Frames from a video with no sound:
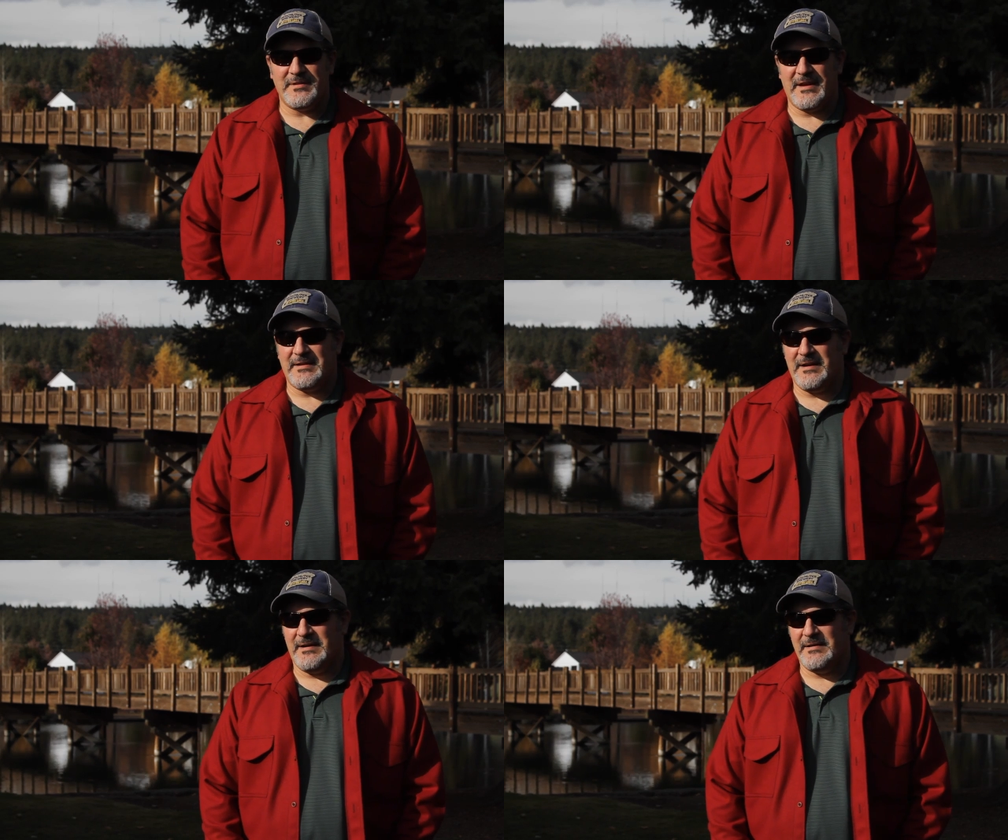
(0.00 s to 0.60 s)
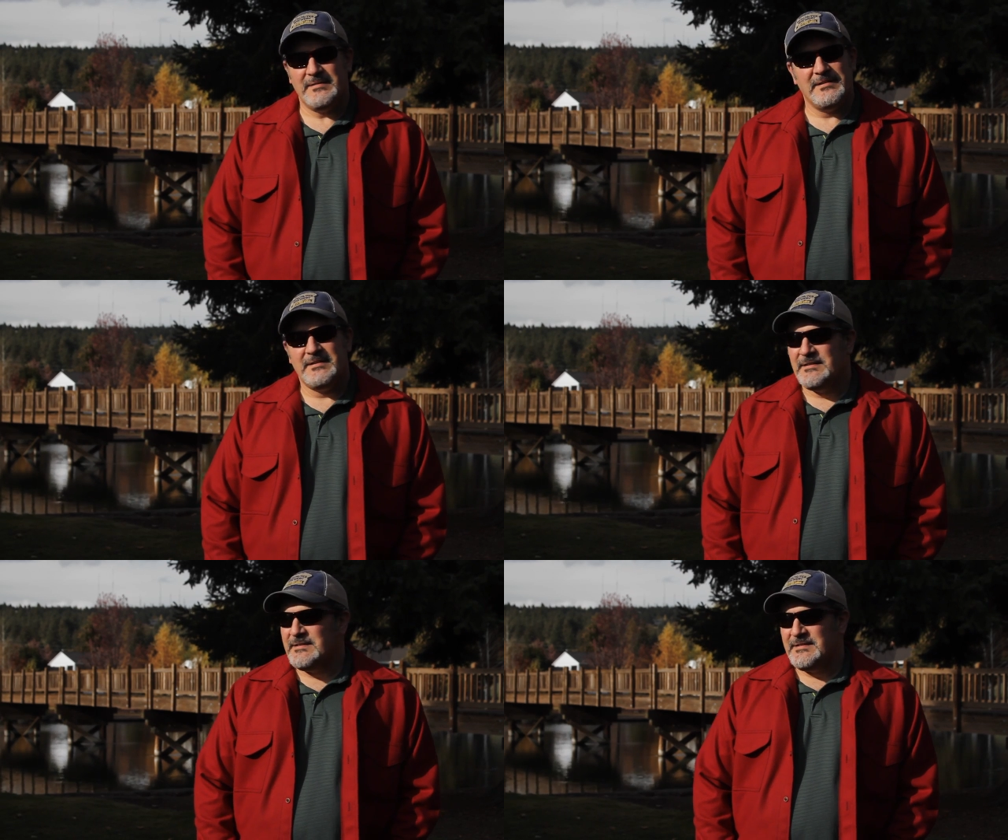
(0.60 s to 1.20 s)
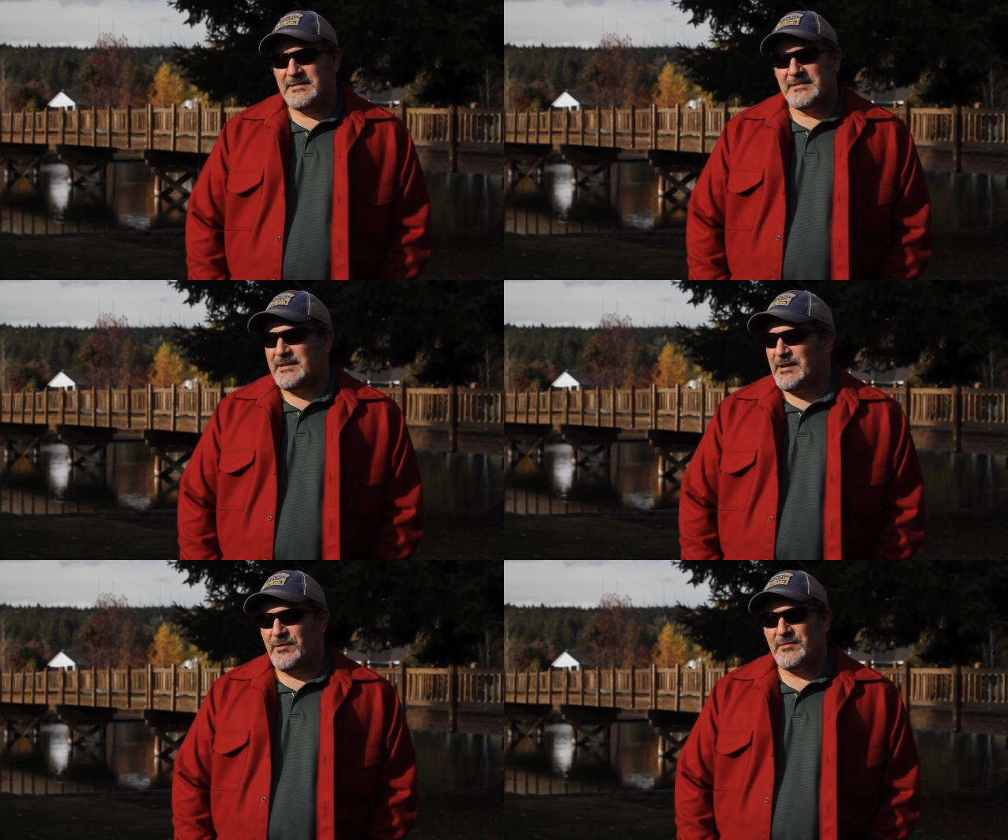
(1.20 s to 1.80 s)
and
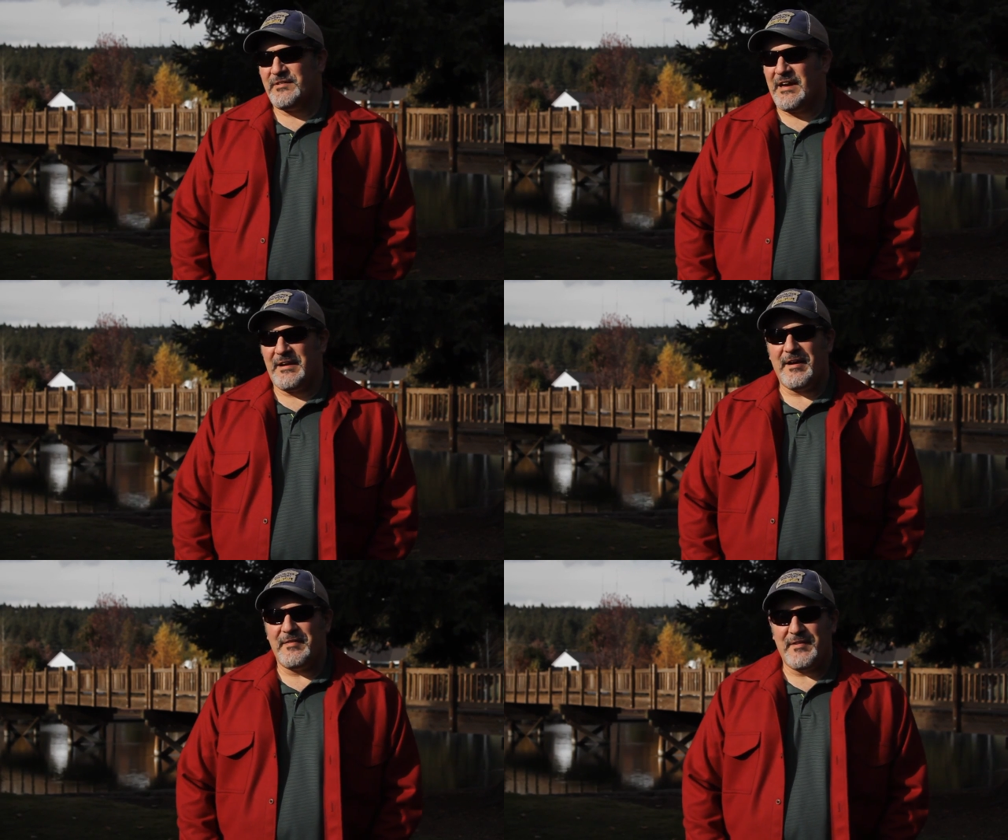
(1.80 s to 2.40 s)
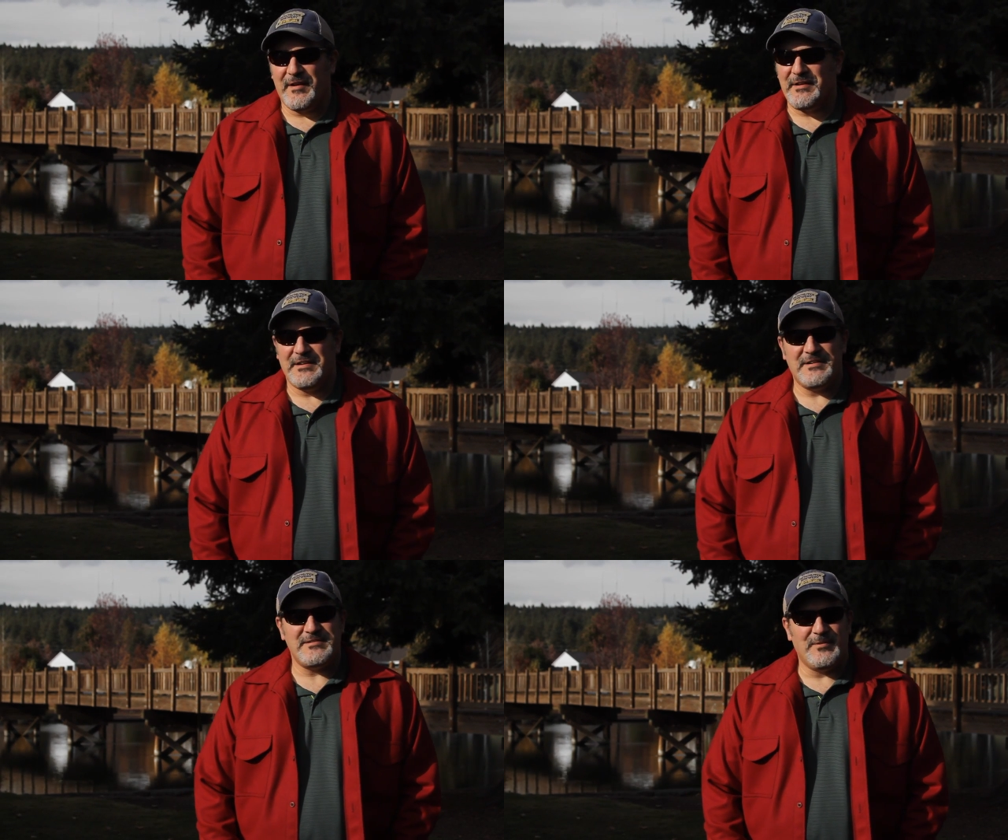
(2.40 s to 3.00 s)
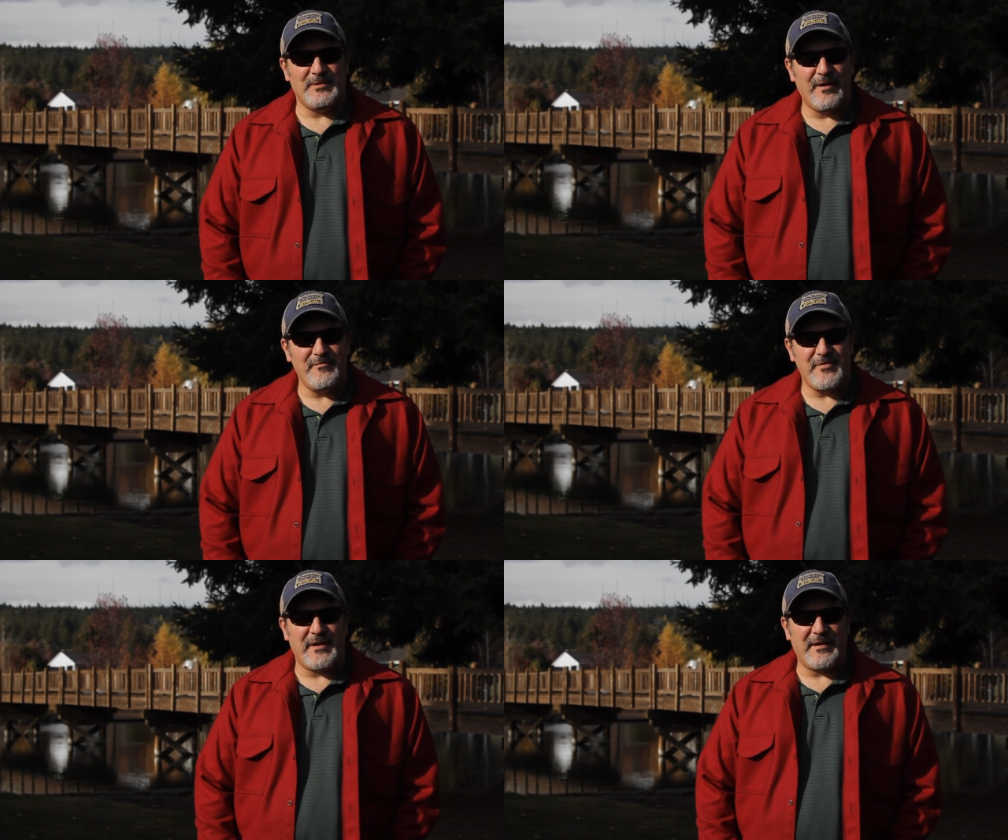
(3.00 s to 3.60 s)
you know, it's kind of got the unconditional
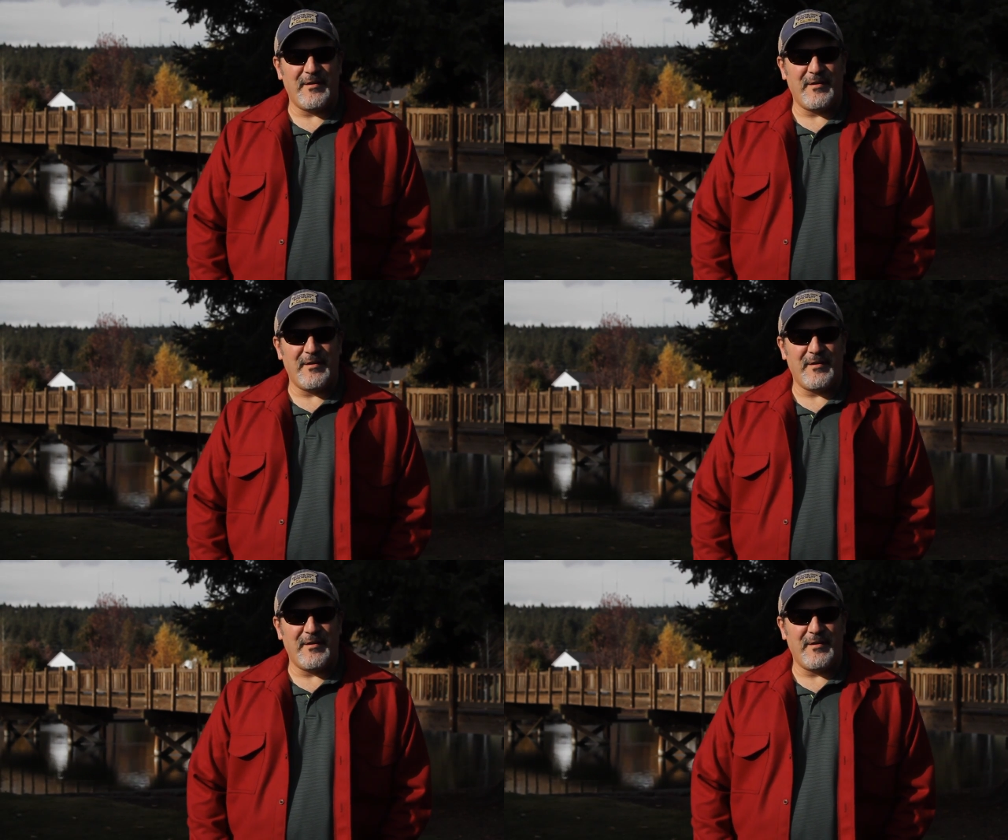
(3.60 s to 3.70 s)
love thing